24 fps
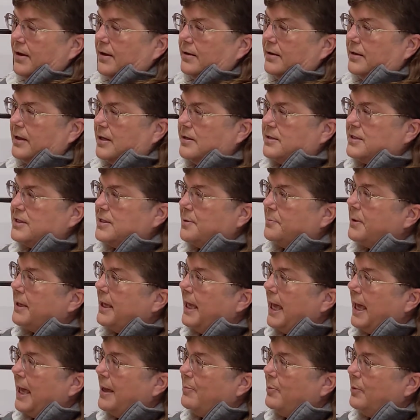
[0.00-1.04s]
There's some
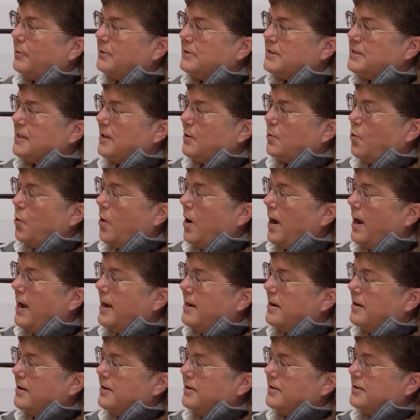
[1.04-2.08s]
cables and
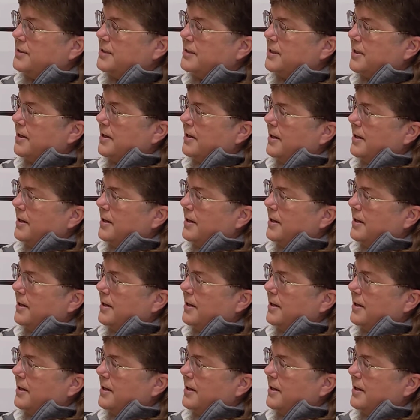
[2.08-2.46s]
wires.